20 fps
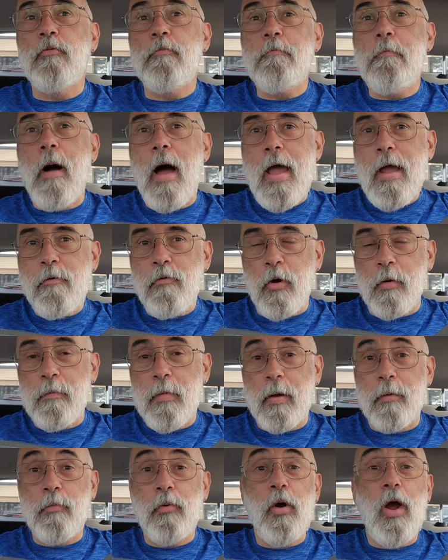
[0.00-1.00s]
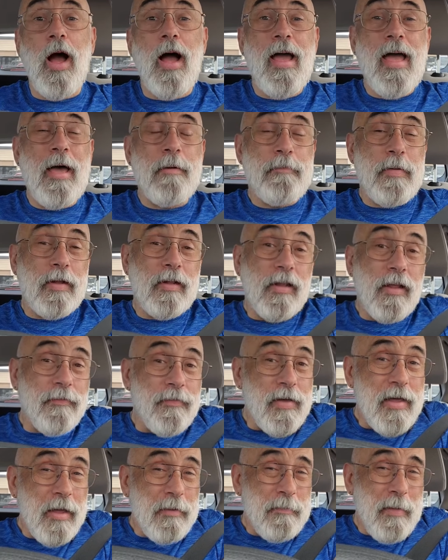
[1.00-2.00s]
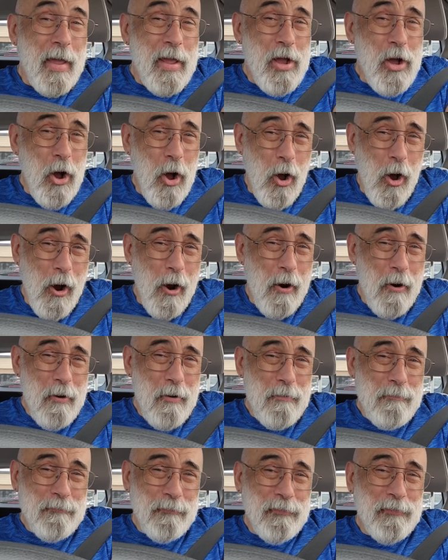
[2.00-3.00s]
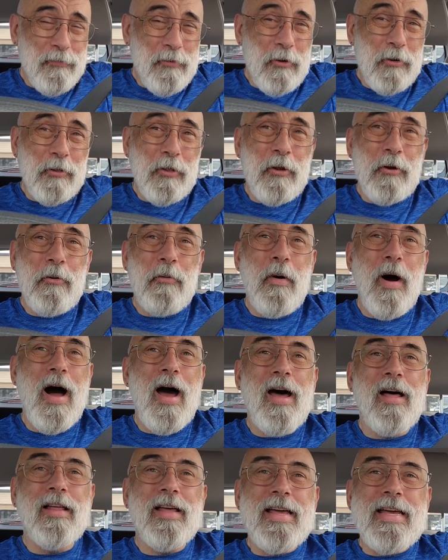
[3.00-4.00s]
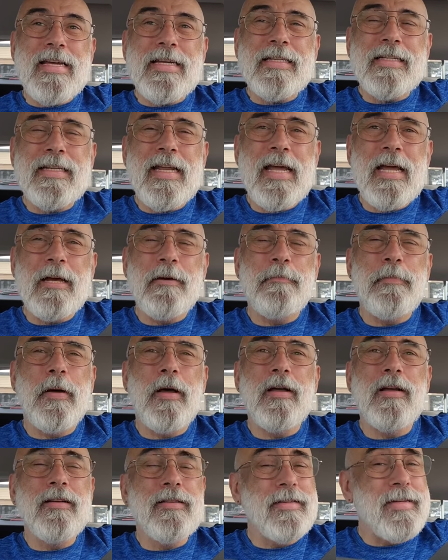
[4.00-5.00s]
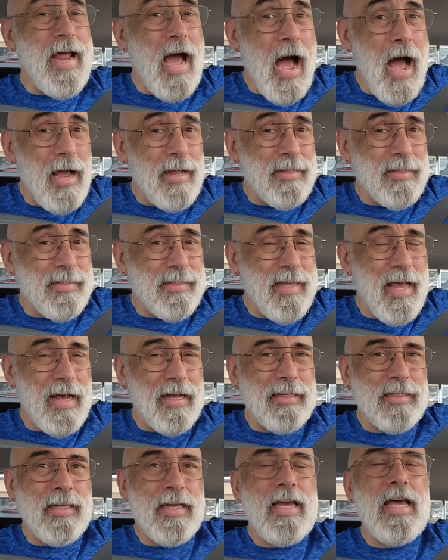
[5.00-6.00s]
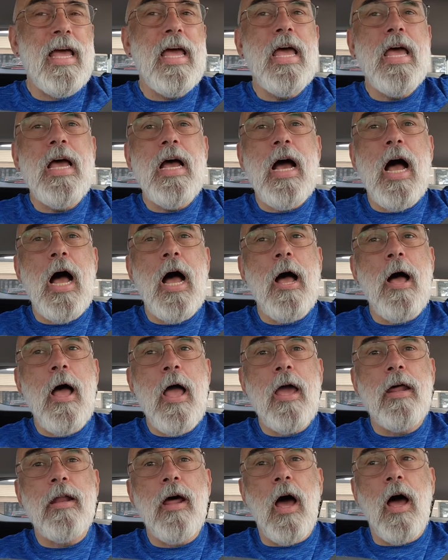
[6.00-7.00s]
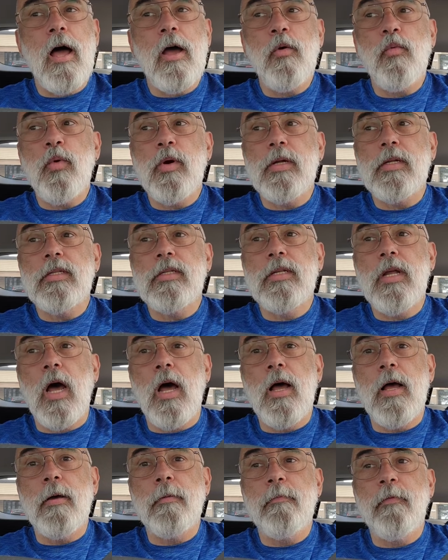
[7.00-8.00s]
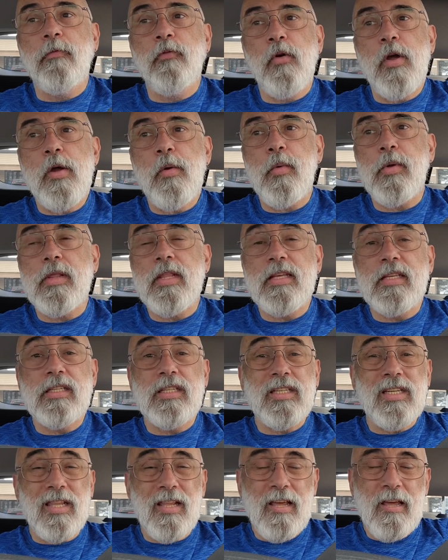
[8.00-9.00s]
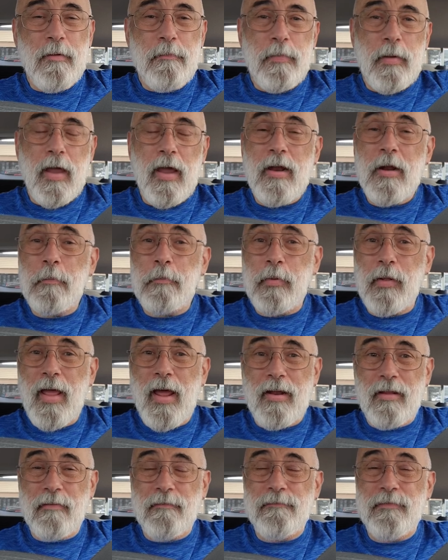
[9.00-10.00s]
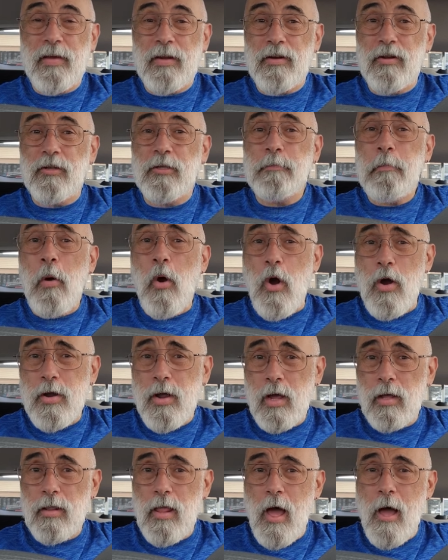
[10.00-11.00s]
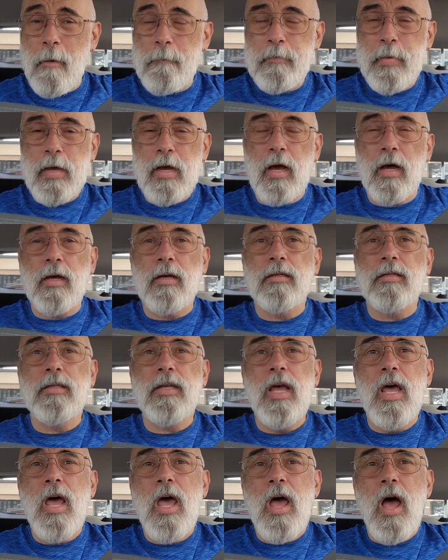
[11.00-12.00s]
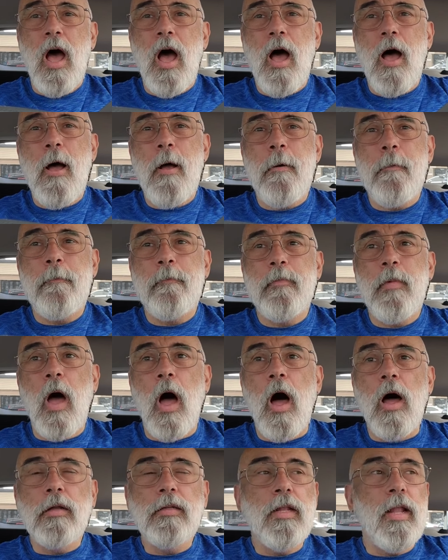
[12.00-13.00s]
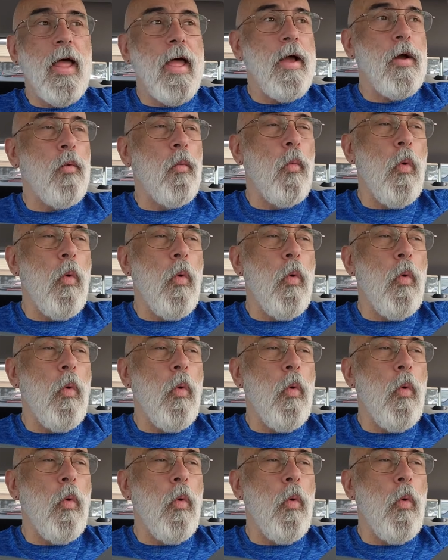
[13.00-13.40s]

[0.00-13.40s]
you might remember, I had been living in my car for a little while in Tampa, not sexy. And I would, frequently sleep in a Planet Fitness parking lot because, unlike